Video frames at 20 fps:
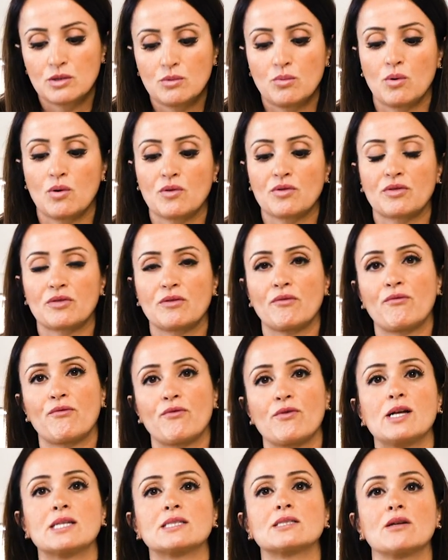you want the
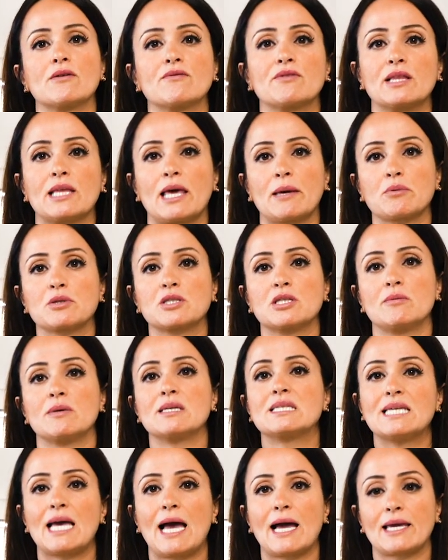front of the label to be
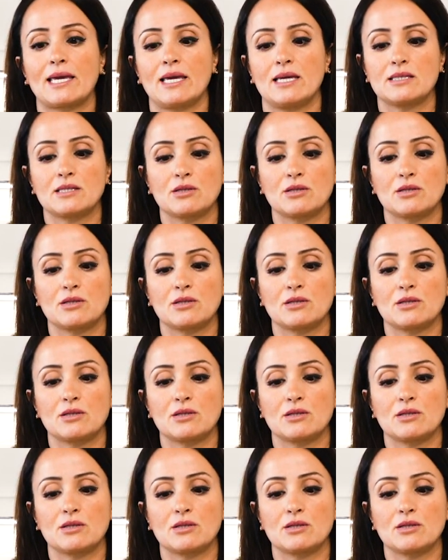tacky.